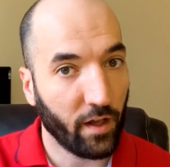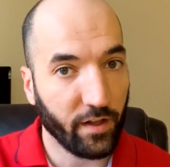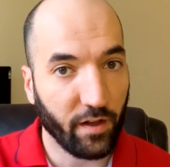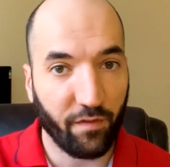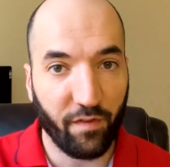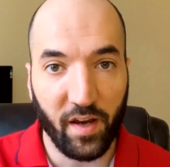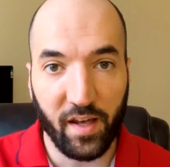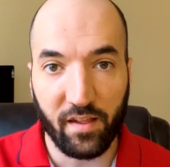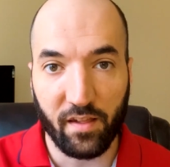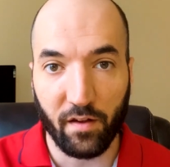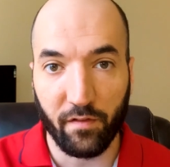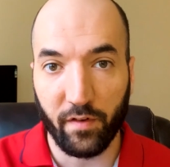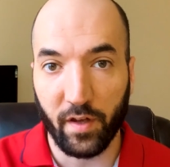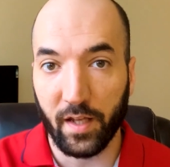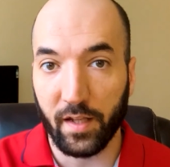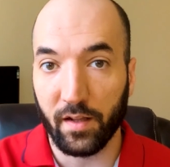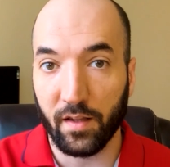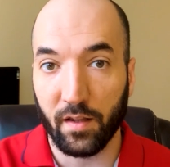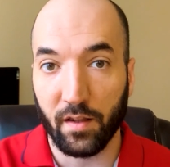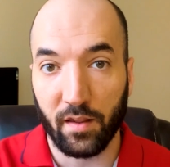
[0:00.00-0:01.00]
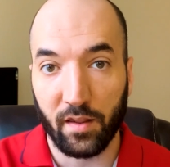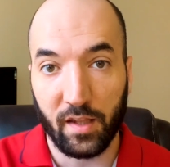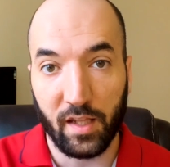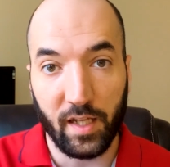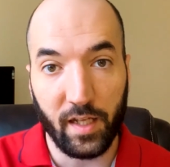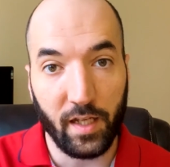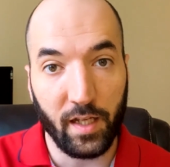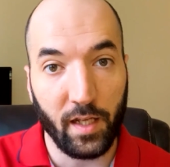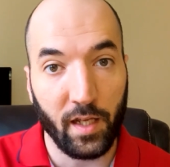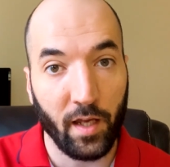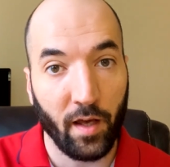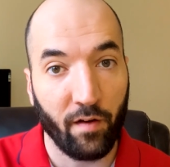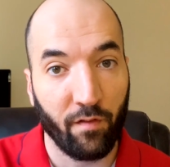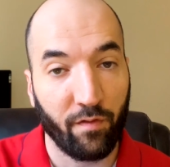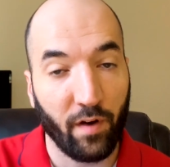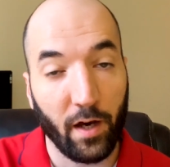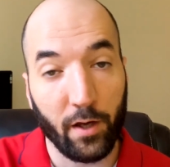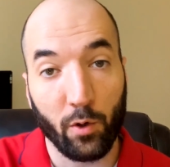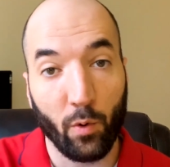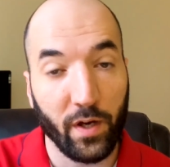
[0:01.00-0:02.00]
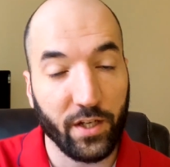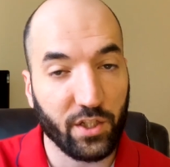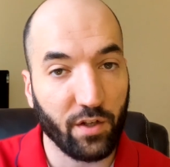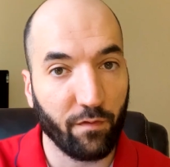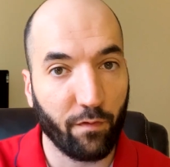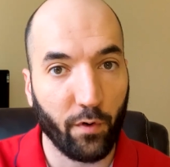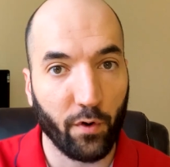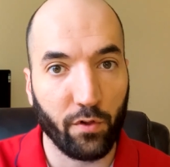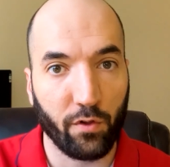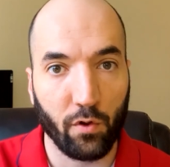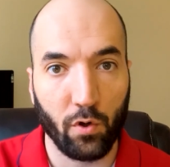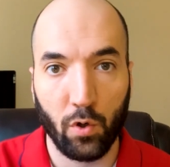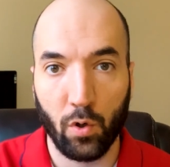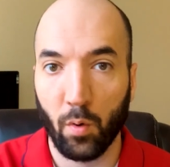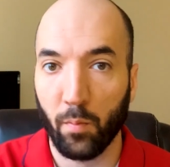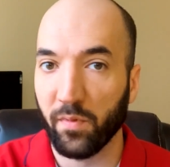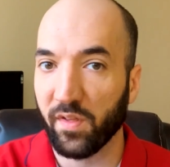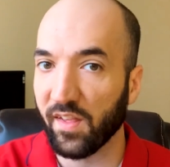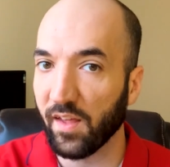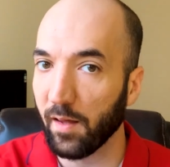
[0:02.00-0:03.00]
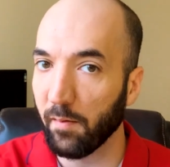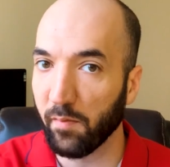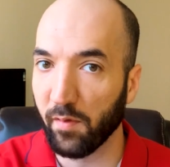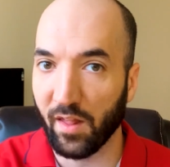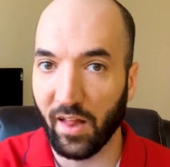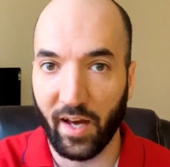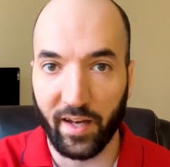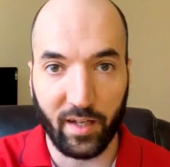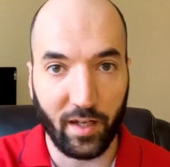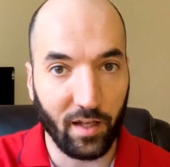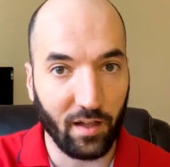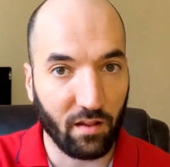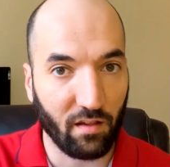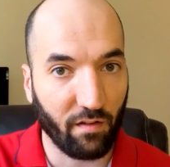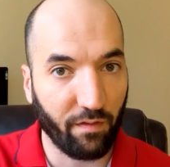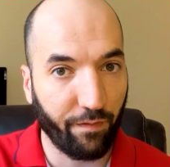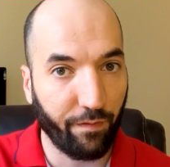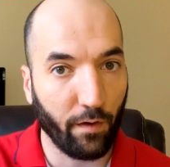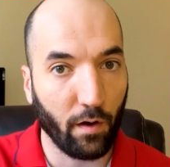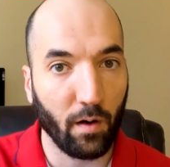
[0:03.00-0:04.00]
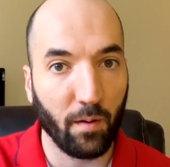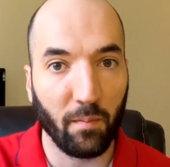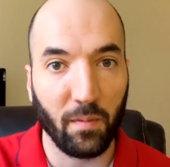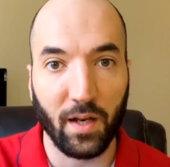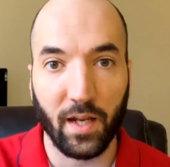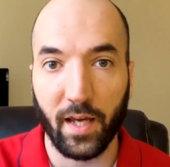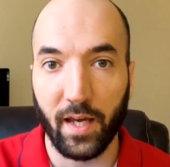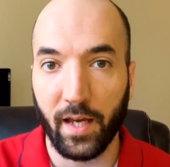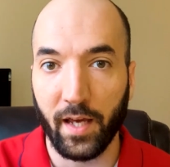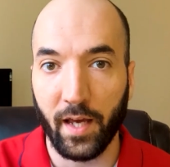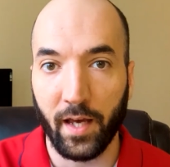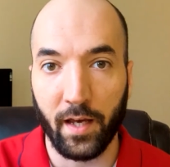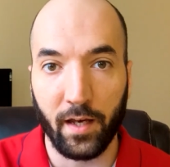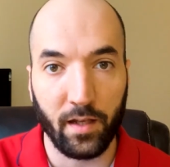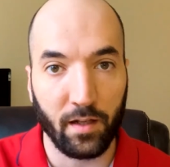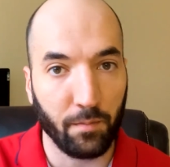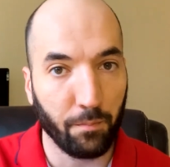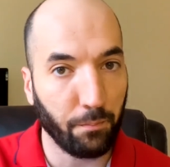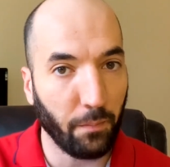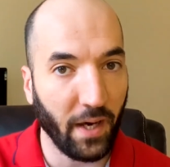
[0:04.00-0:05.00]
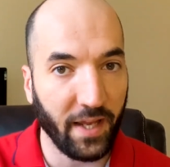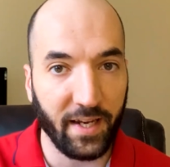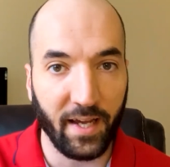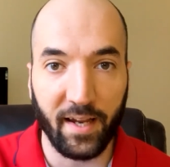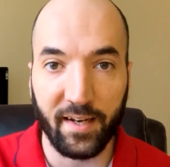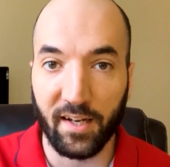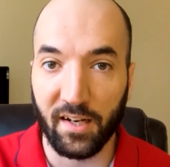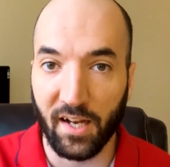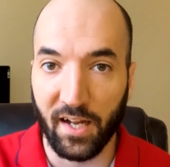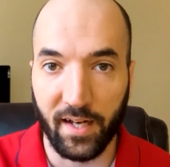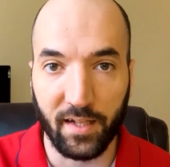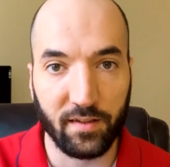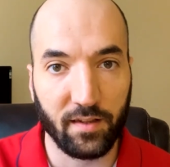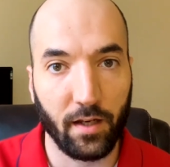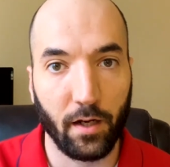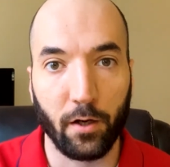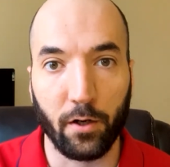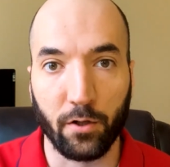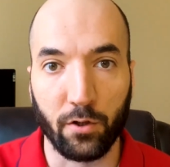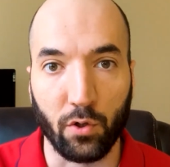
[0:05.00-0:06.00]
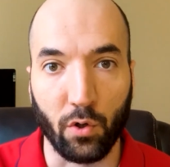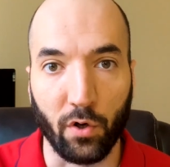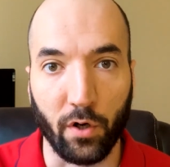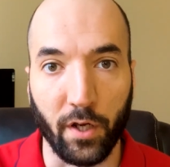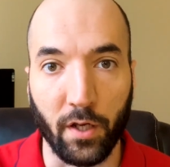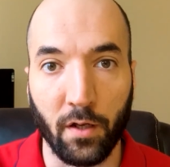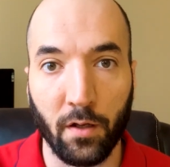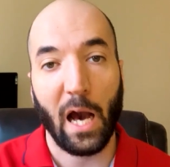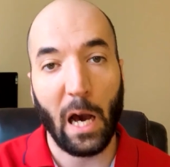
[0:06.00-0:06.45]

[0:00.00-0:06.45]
on the face of it, the valuation for Zoom seems like it's firmly in banana land territory.